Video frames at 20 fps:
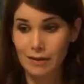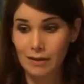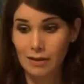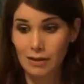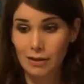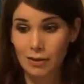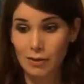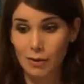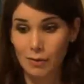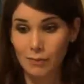
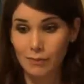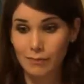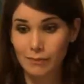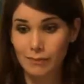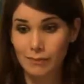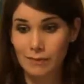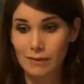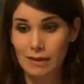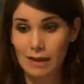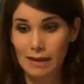you know,
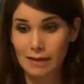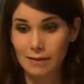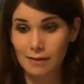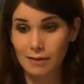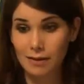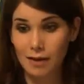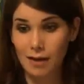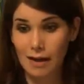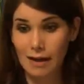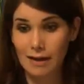
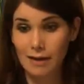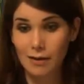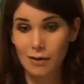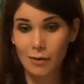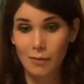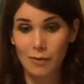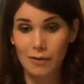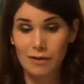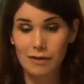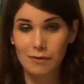that I didn't
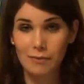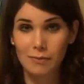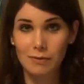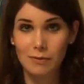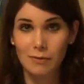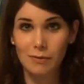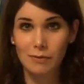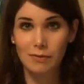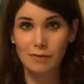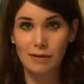know where this
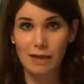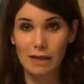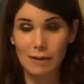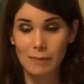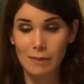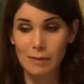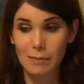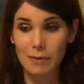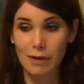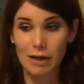was going to take
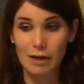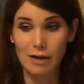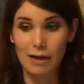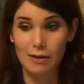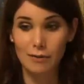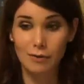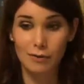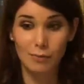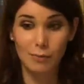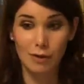me, but
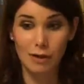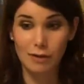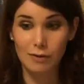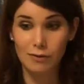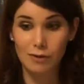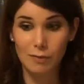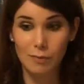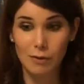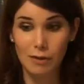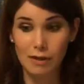I just wanted
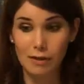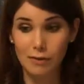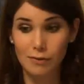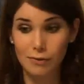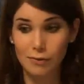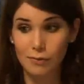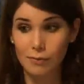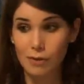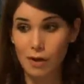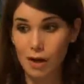somebody
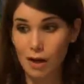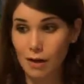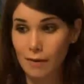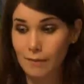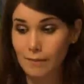to